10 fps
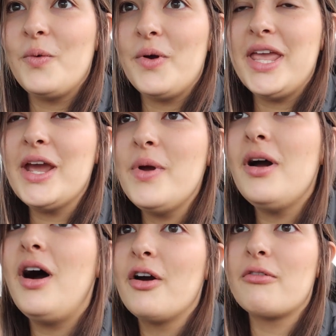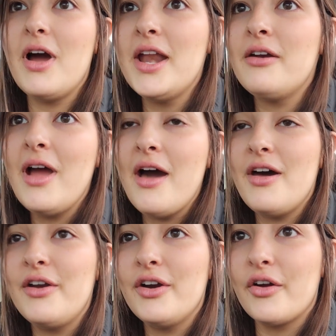But here we are running around
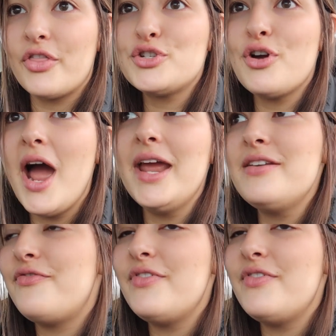on earth trying to